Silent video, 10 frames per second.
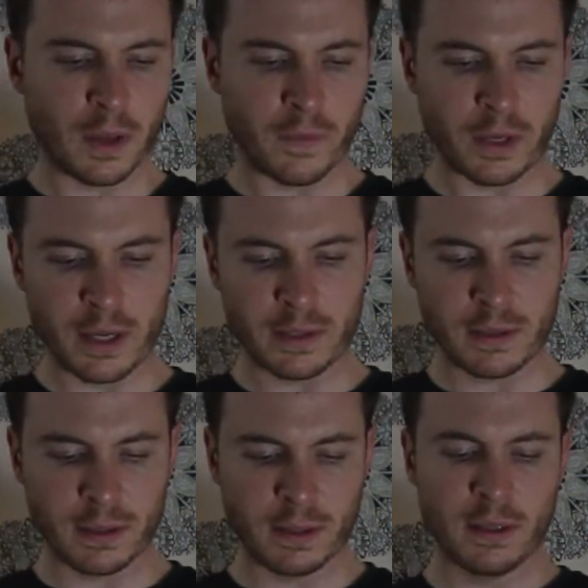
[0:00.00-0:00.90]
a
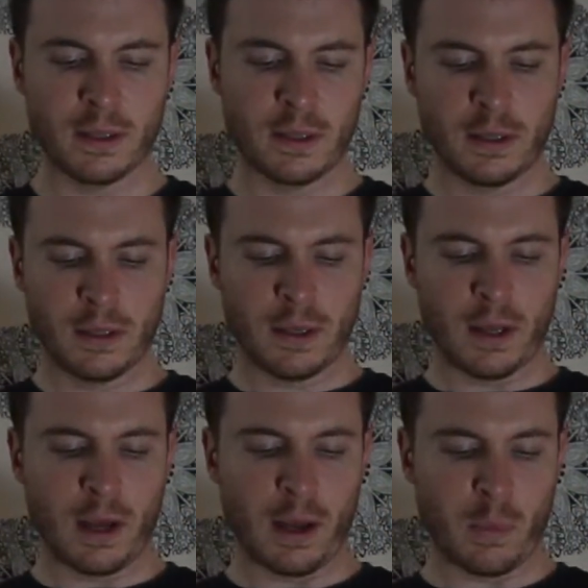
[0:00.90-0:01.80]
nice
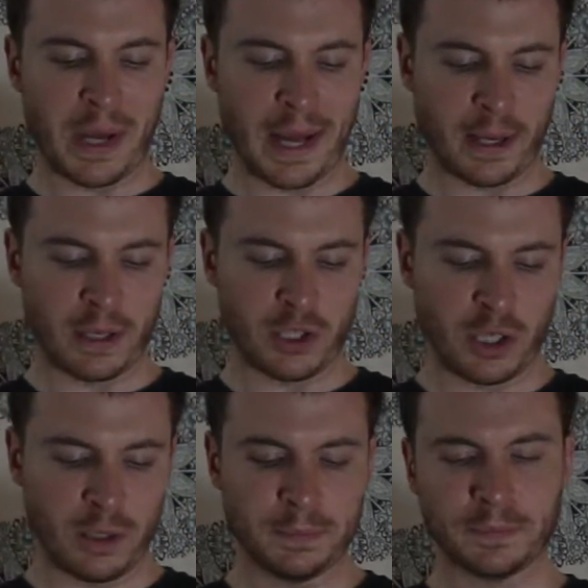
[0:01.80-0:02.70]
package
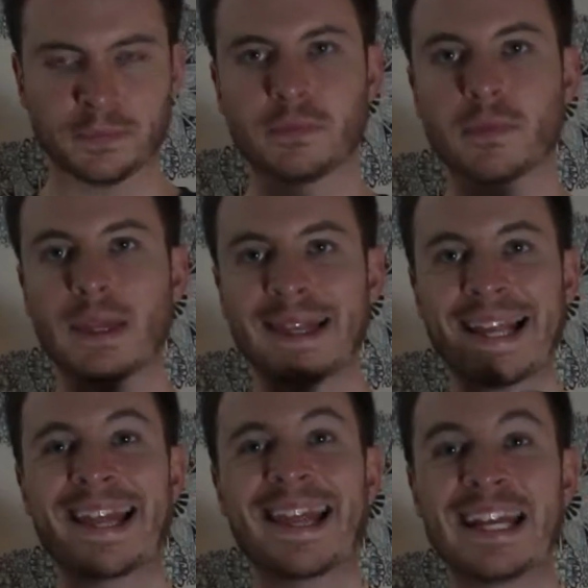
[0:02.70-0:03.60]
here.
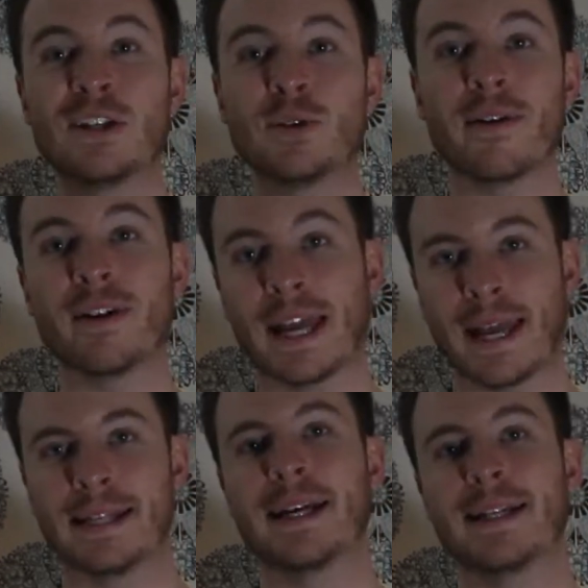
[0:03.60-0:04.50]
They do have a
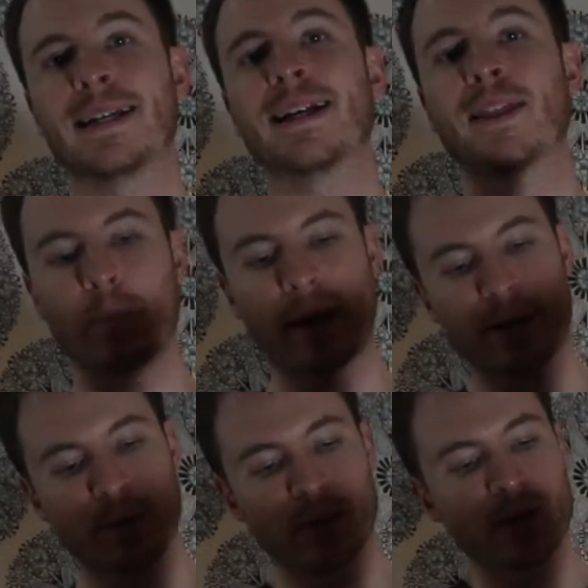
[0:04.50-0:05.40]
canned on date on the
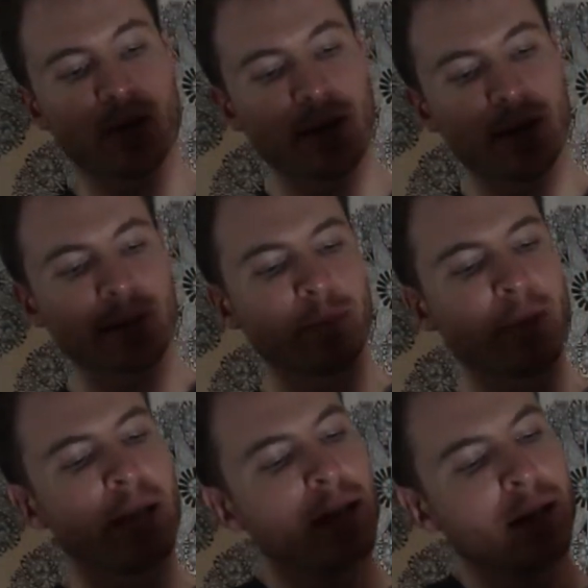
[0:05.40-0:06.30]
bottom, which is awesome.
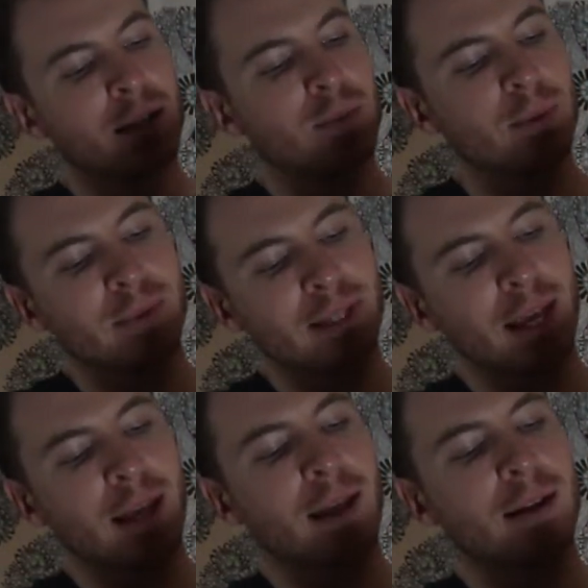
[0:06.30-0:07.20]
This one was
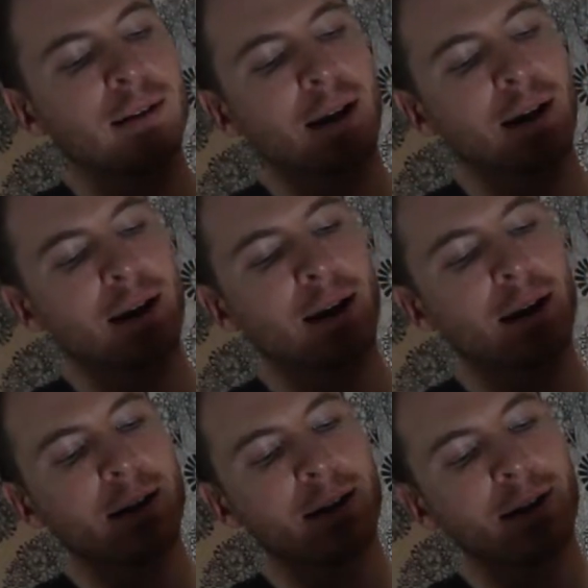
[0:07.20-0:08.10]
canned
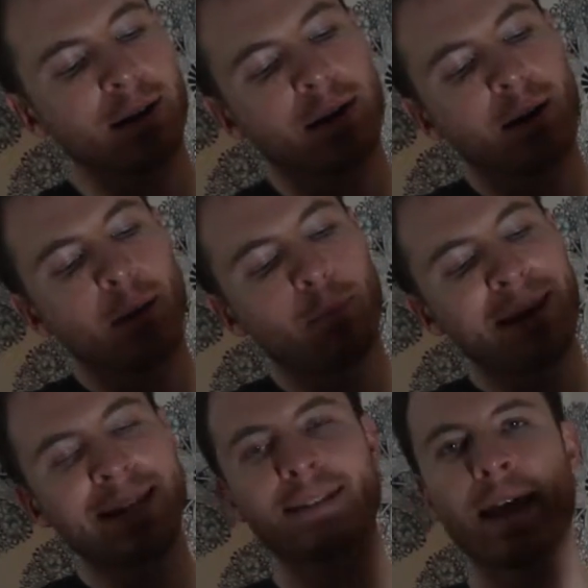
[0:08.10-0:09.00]
on
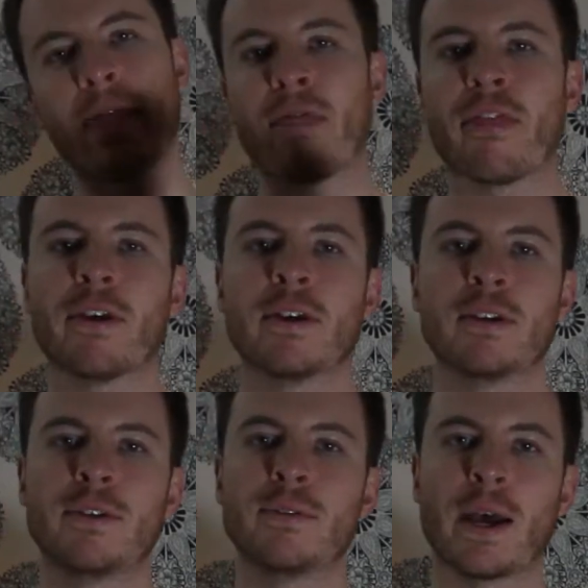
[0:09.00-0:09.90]
May 10th,
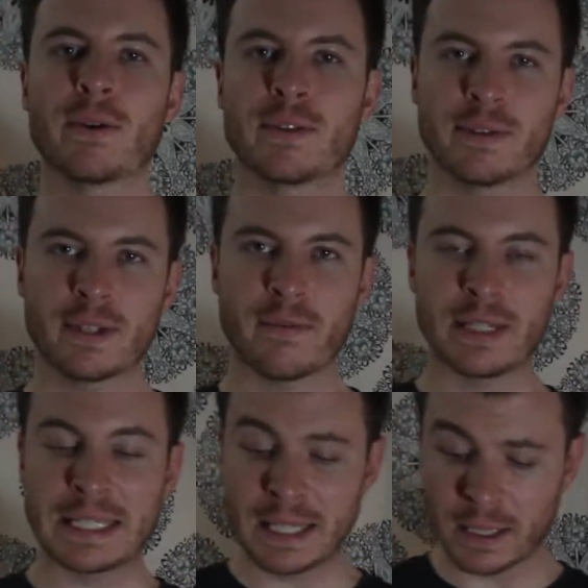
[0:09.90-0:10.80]

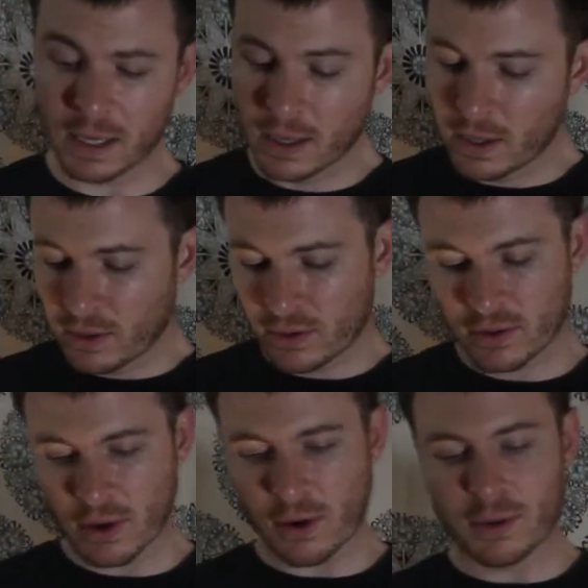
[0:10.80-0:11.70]
2017.
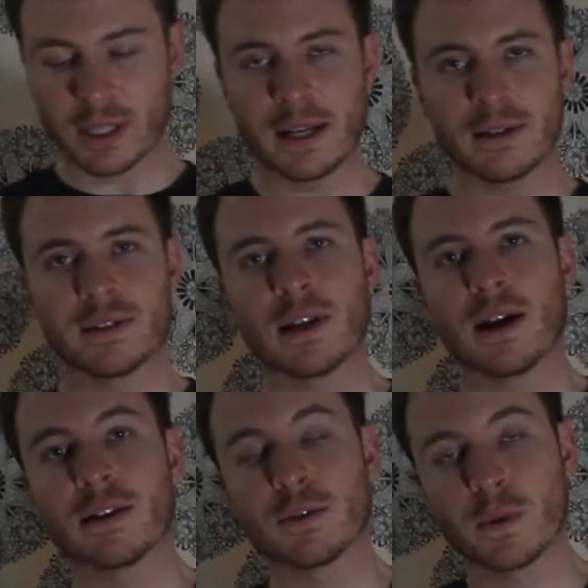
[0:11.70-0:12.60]
So today's
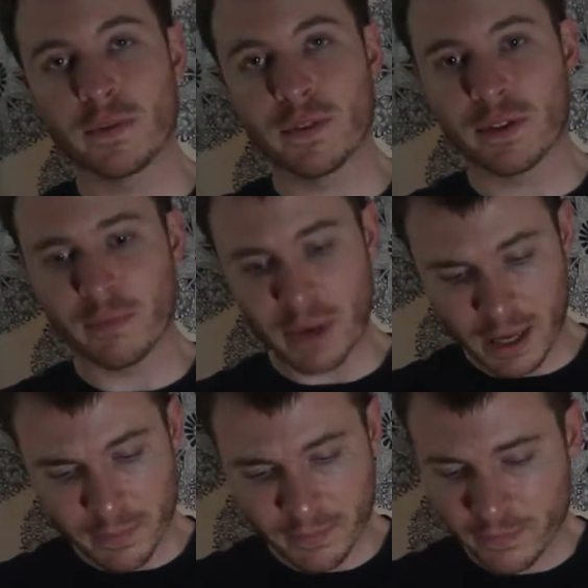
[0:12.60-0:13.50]
the 25th of May.